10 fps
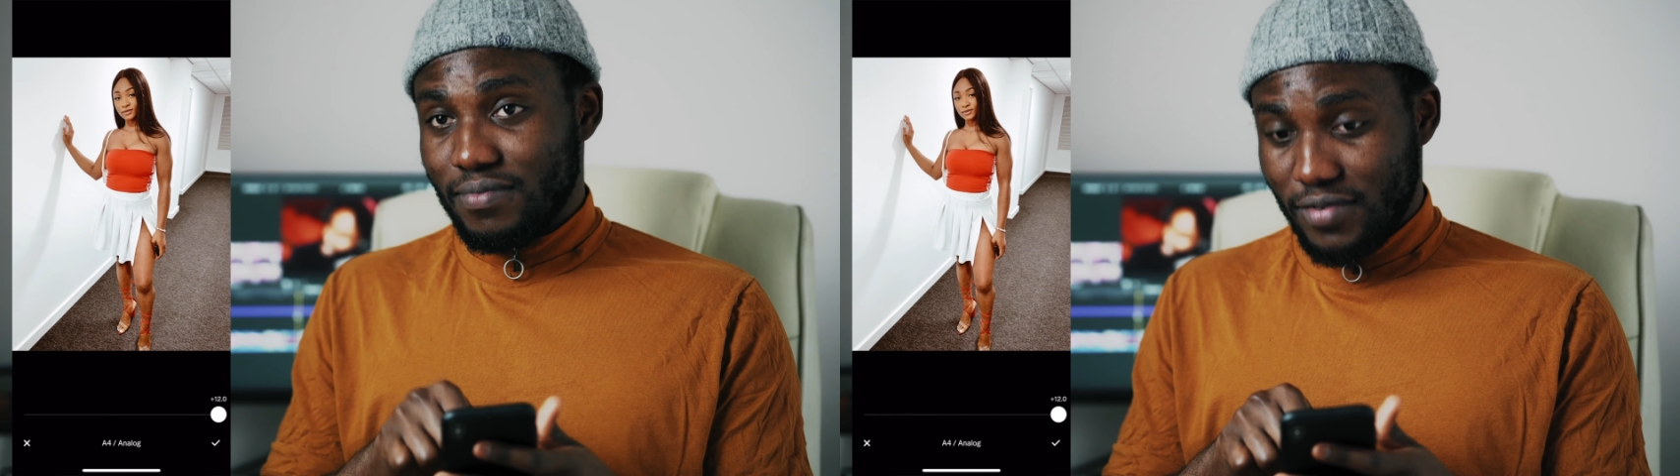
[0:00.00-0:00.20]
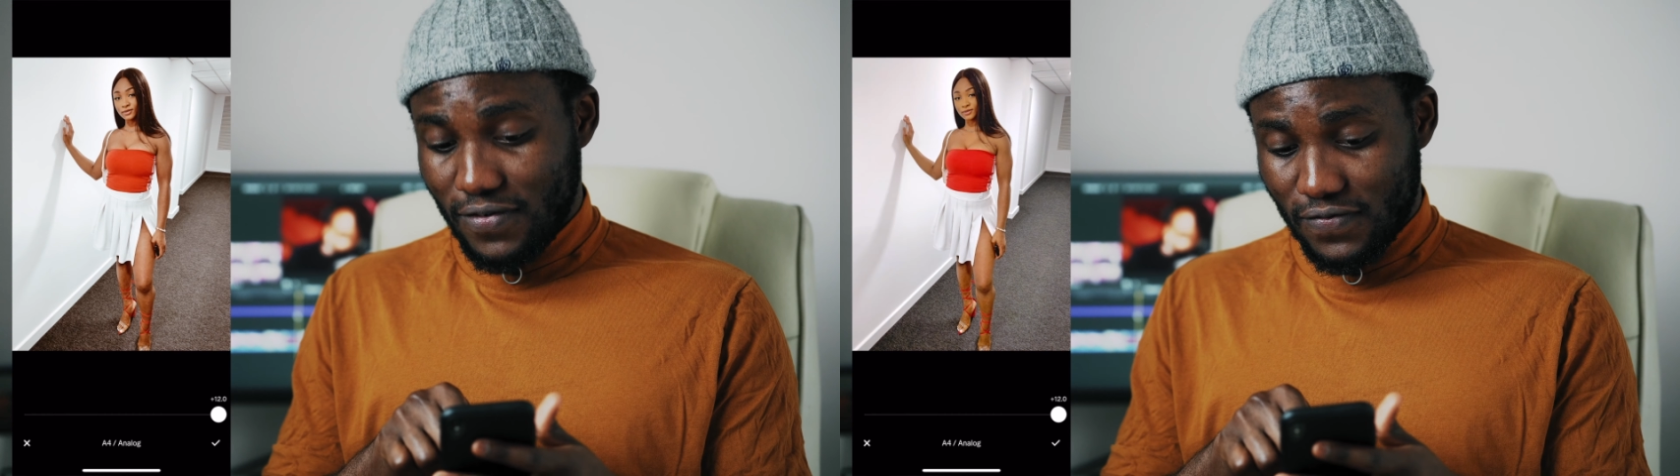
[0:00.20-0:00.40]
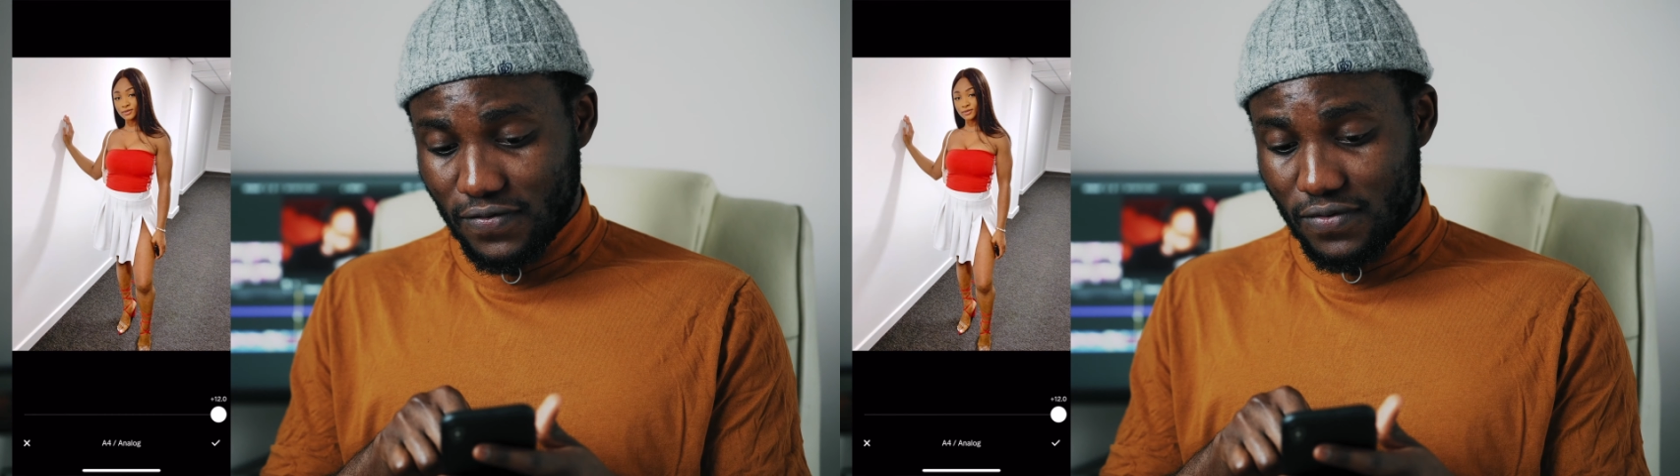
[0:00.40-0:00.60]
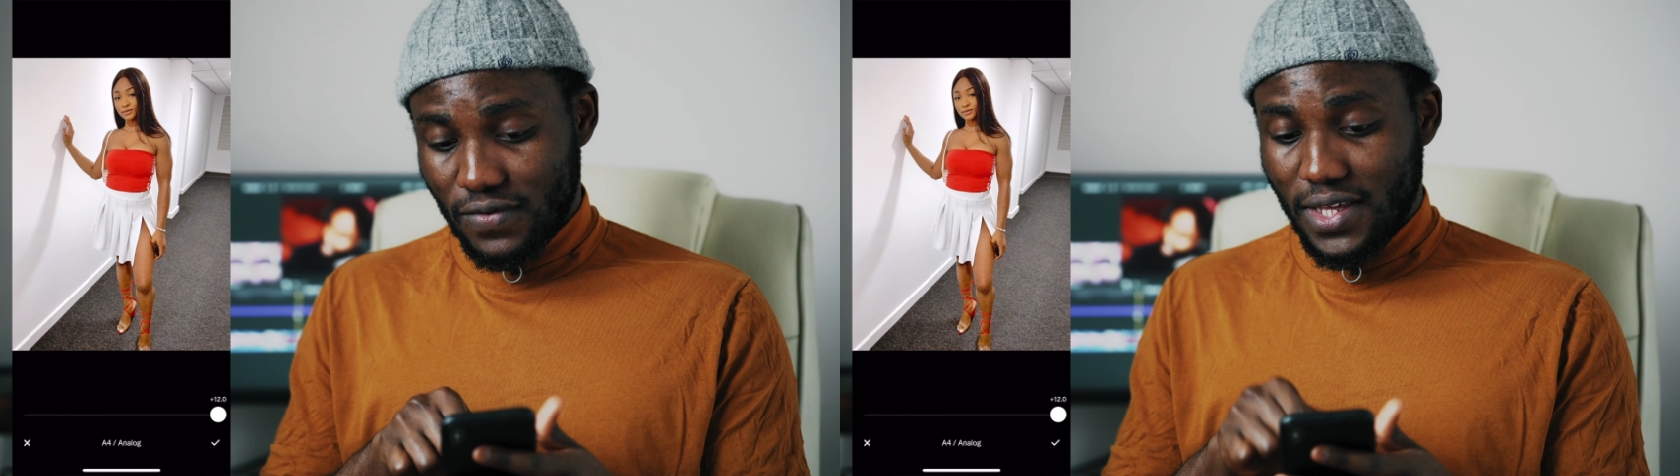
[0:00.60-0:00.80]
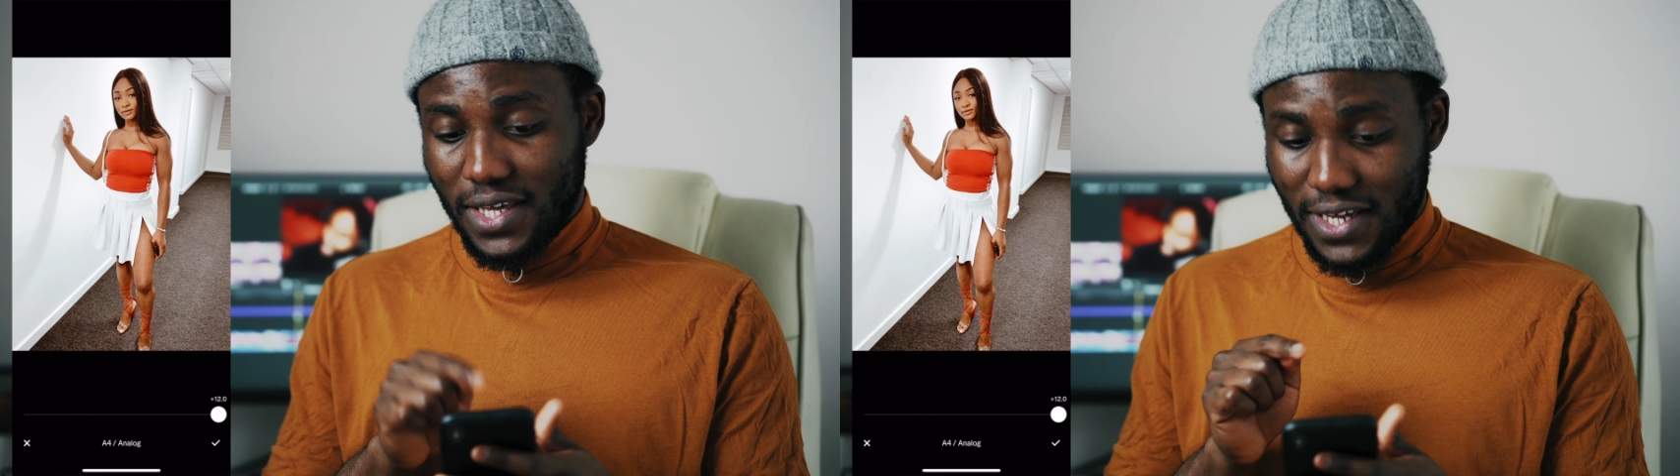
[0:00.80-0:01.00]
before
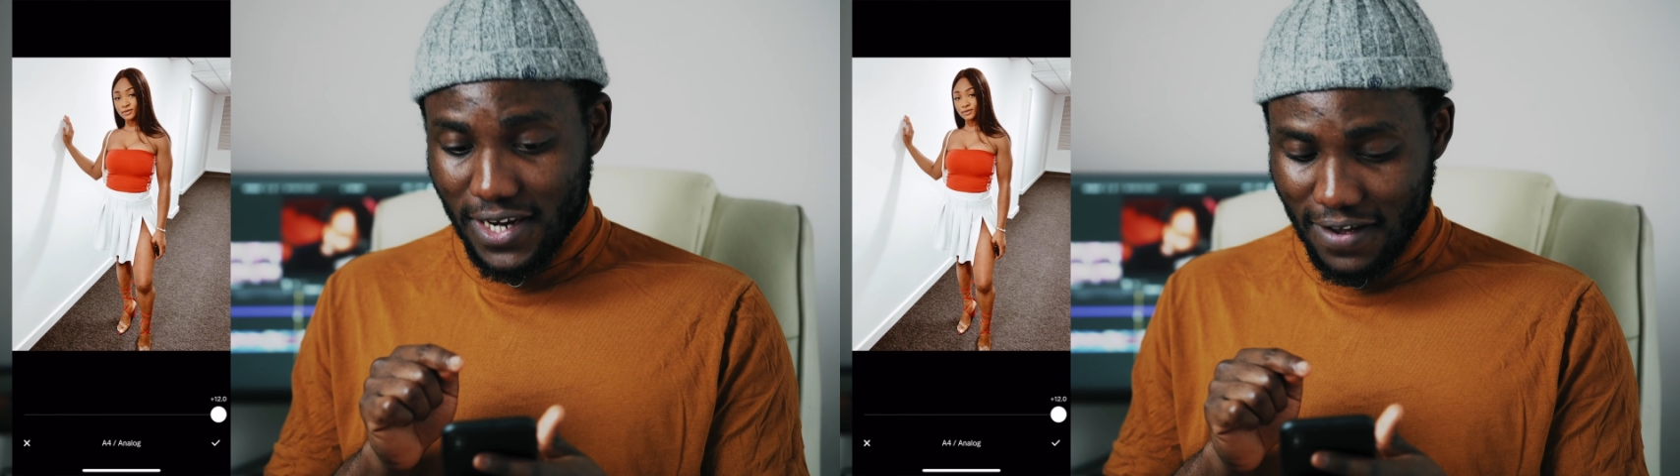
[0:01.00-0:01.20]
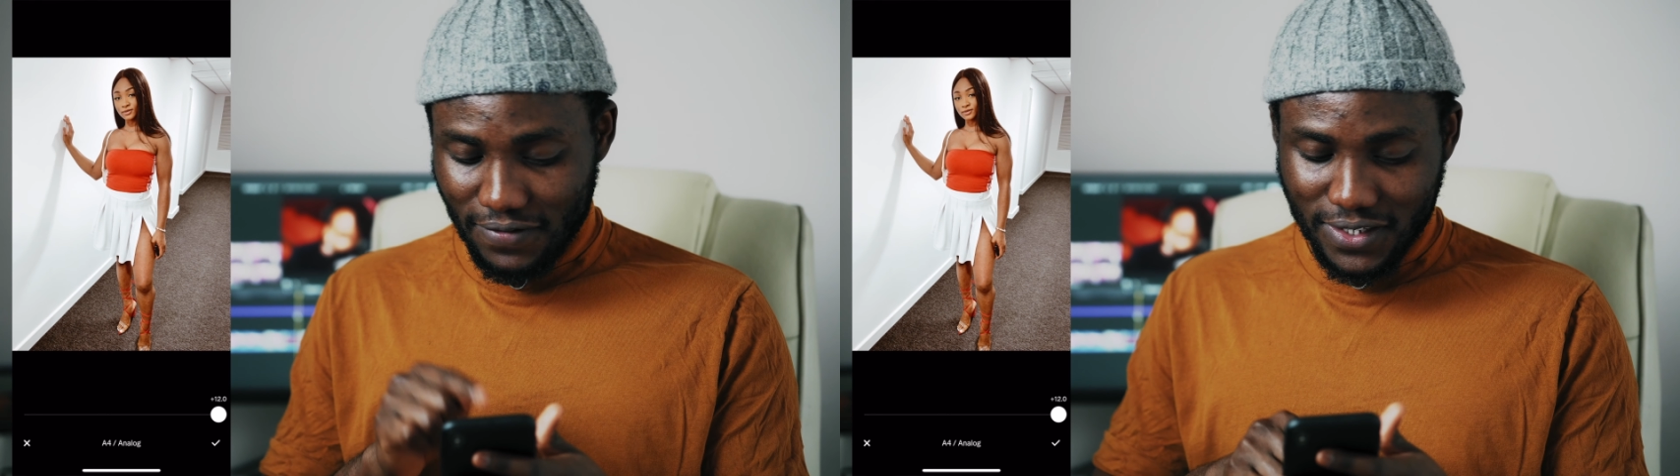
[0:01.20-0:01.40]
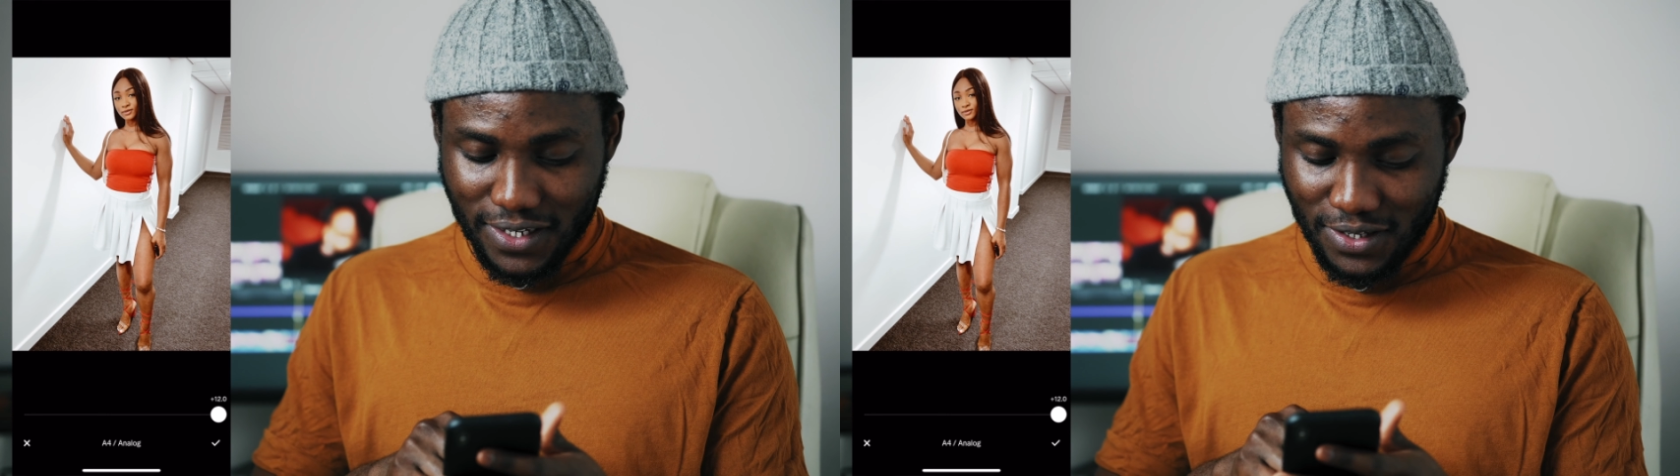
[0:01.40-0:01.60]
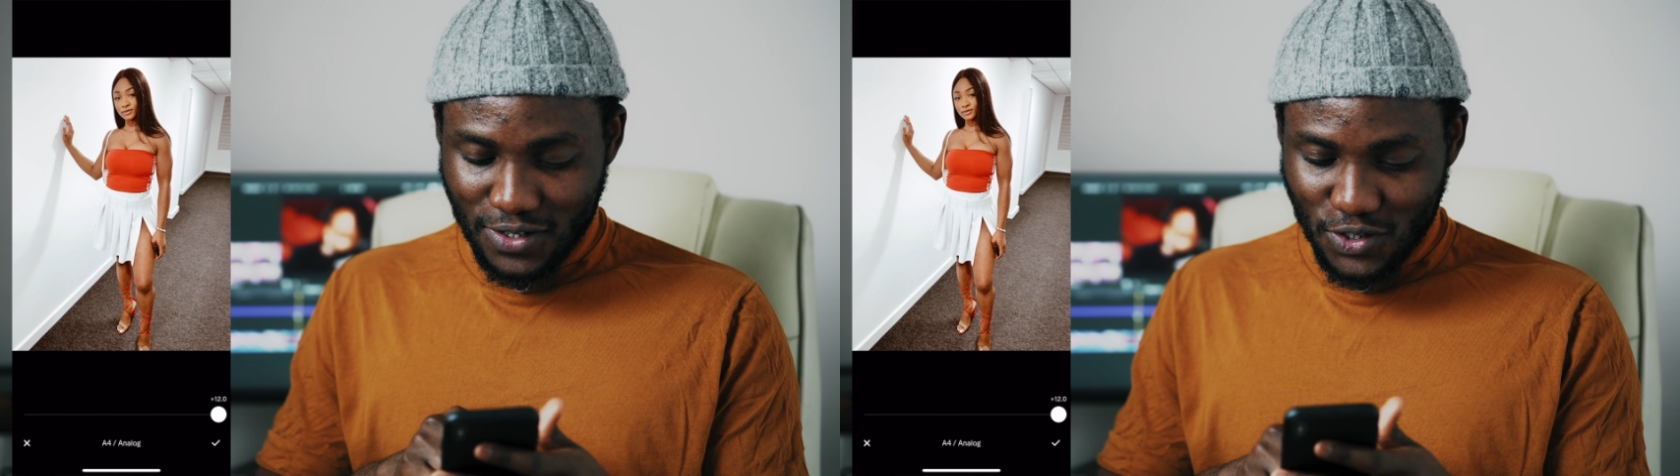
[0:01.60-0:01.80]
and after